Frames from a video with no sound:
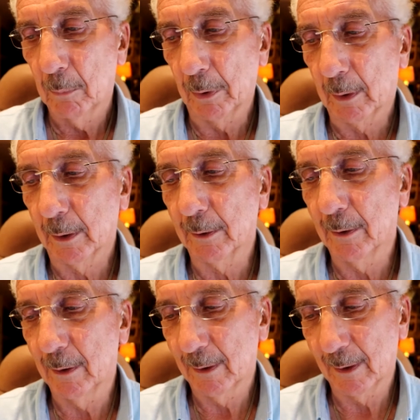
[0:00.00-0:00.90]
but
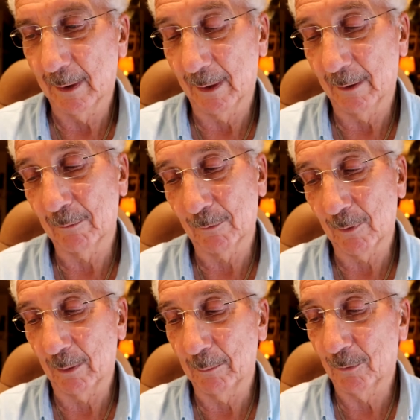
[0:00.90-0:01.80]

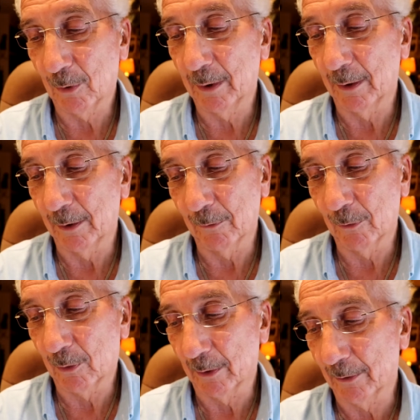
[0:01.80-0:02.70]
I'm trying to
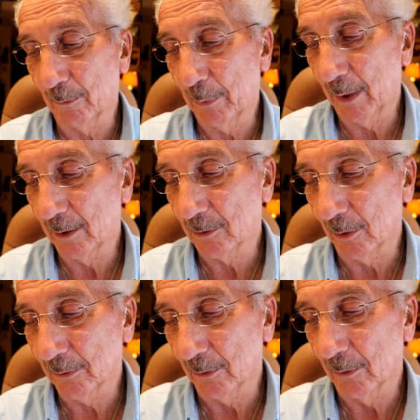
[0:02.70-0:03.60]
interview Clarence Page
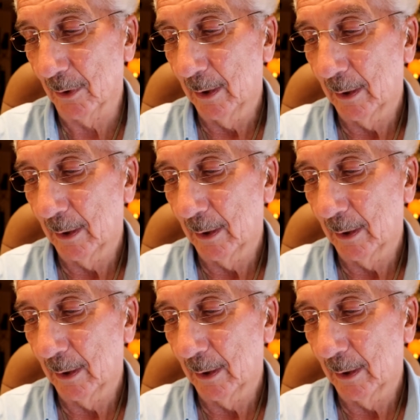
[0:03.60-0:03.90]
also.